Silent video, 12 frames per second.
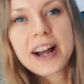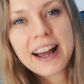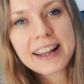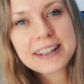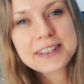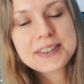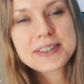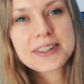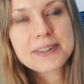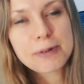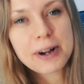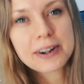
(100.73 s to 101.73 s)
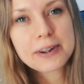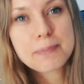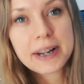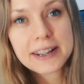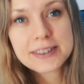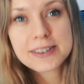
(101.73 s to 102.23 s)
and welcome
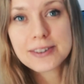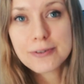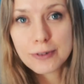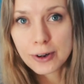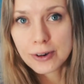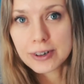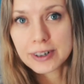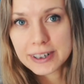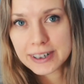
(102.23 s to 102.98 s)
back to the vlog.